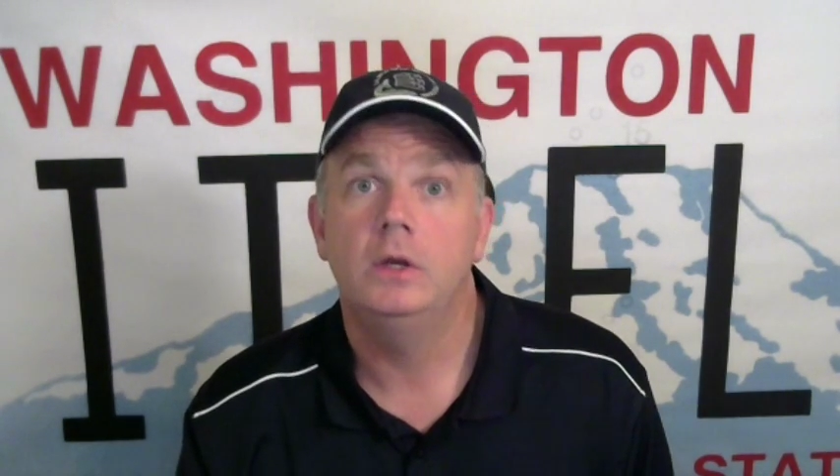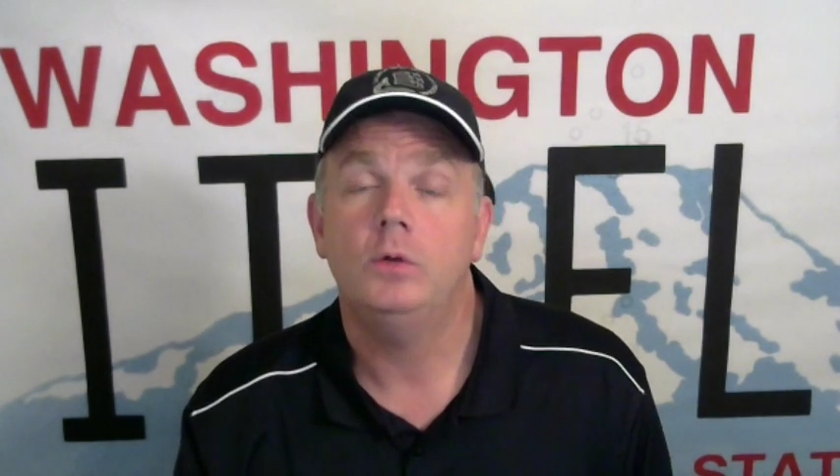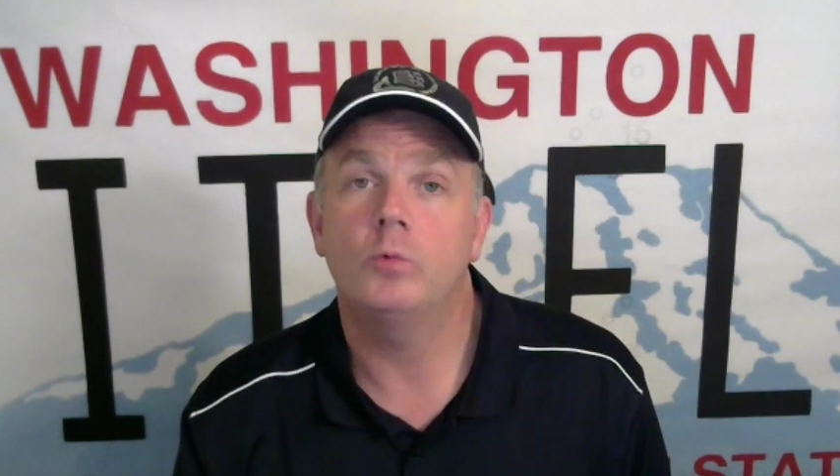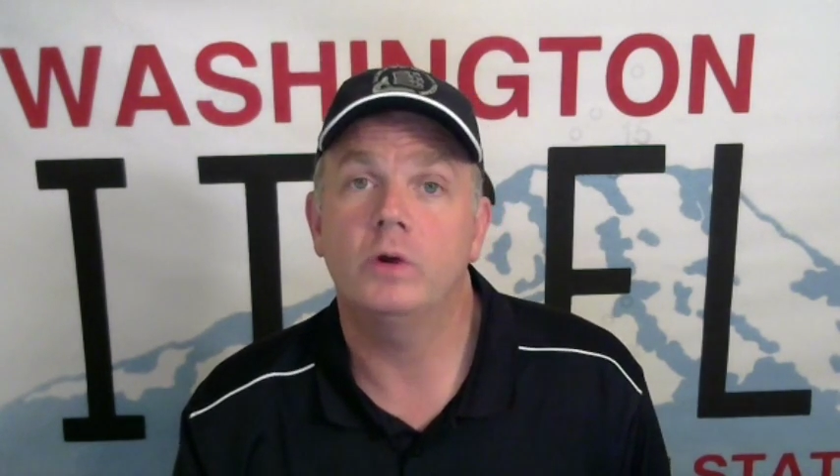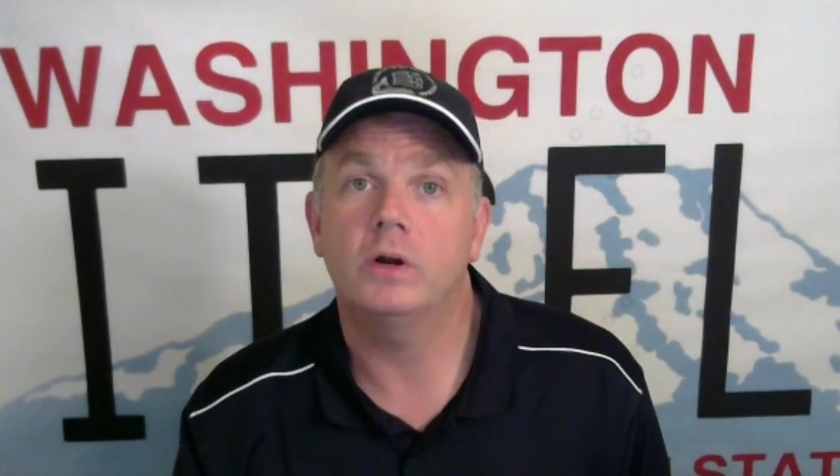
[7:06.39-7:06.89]

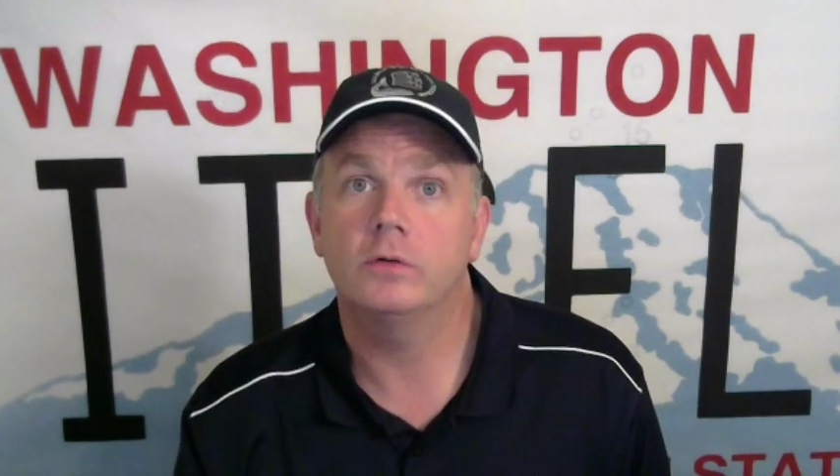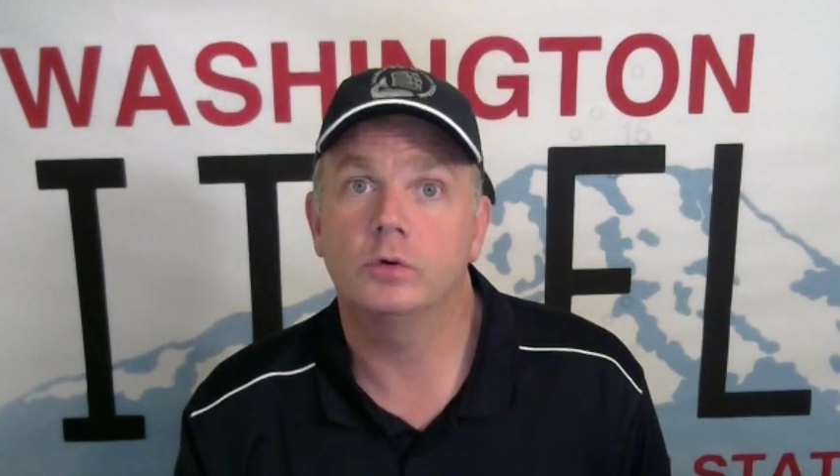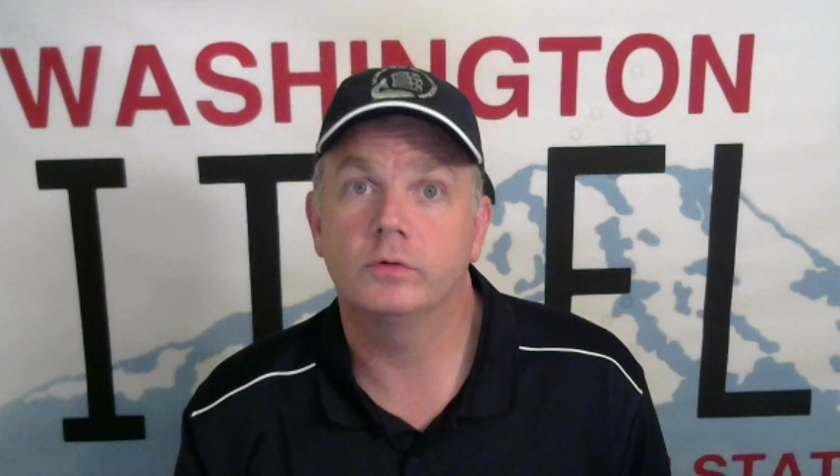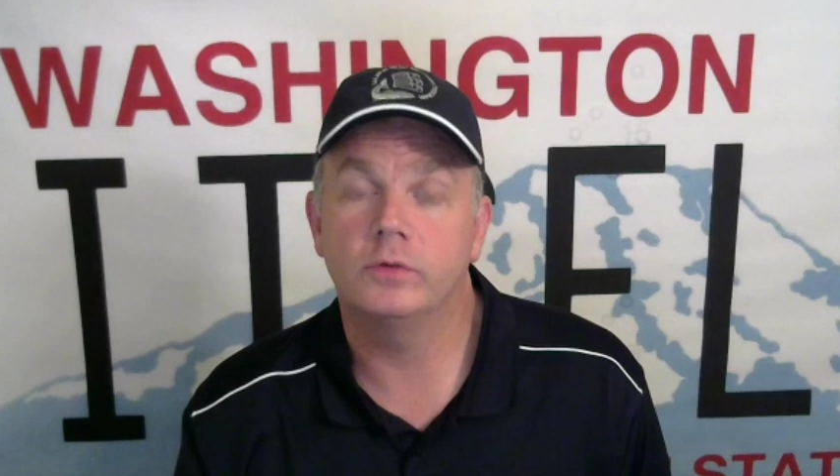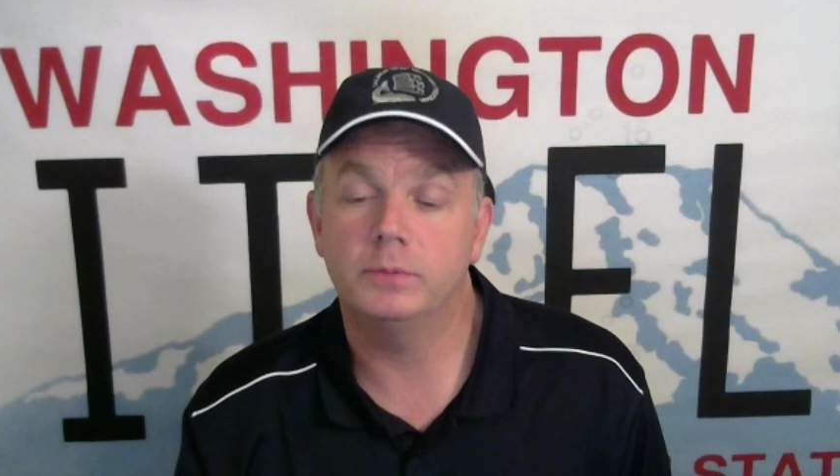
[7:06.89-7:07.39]
where
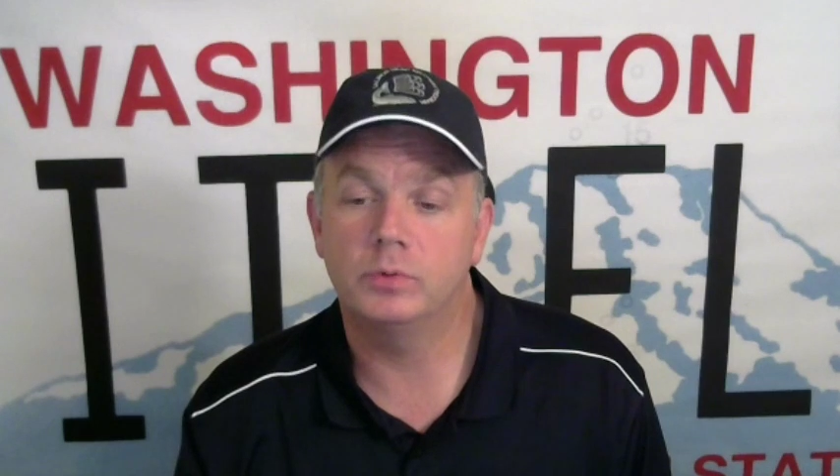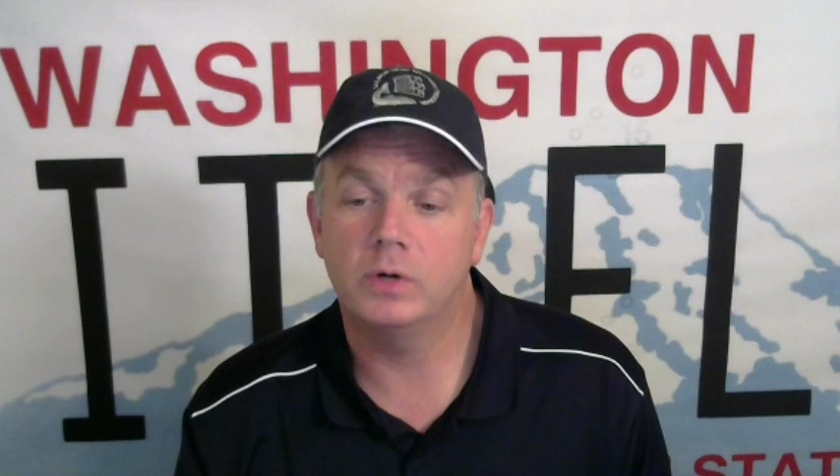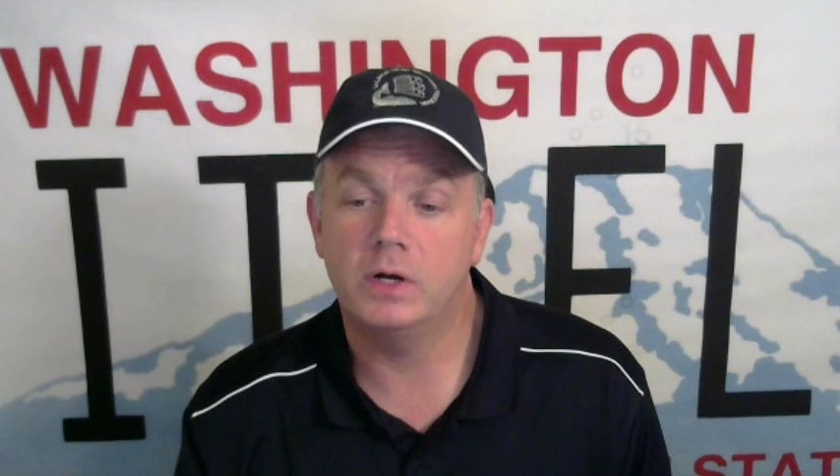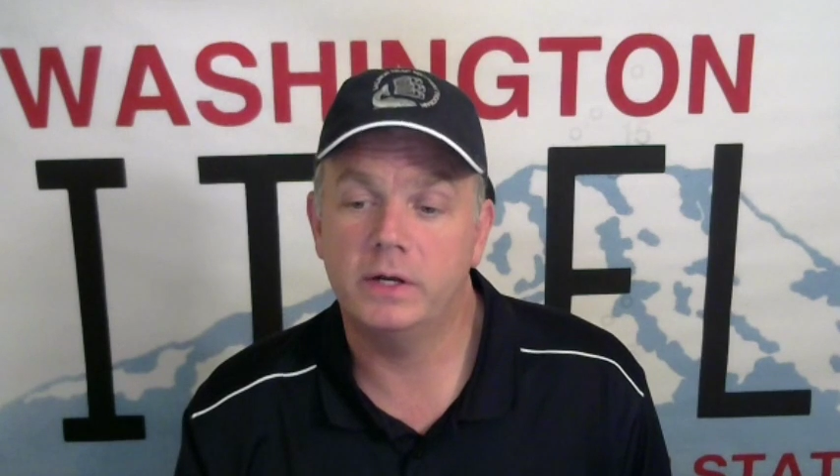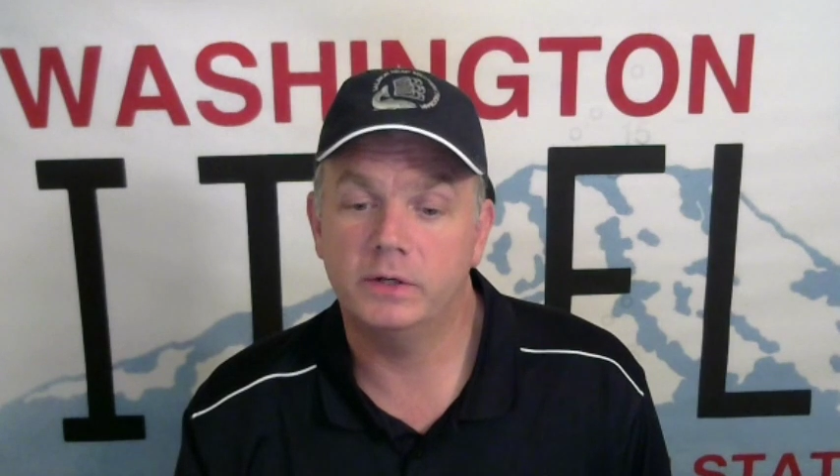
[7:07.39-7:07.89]
Wernher von
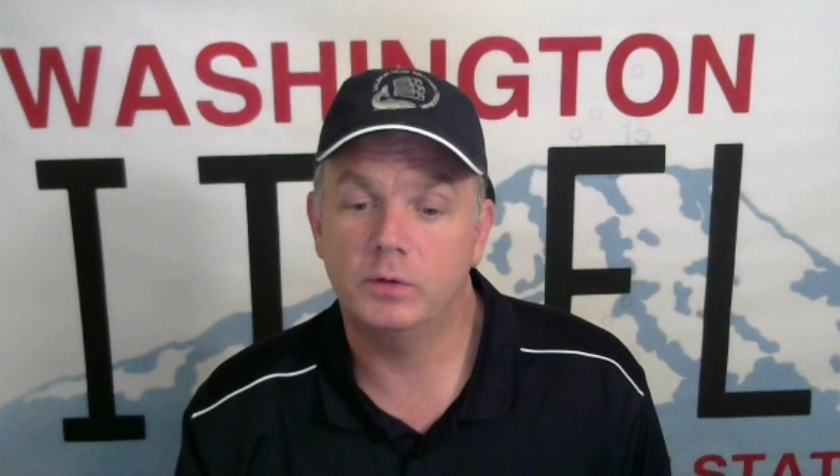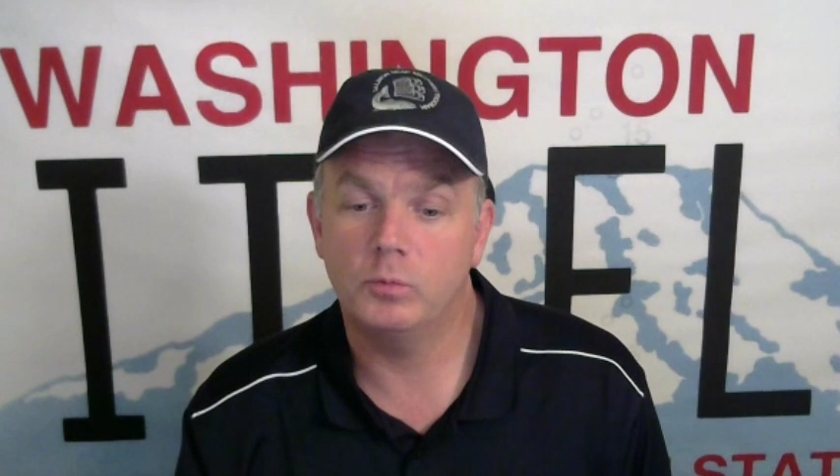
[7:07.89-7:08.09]
Braun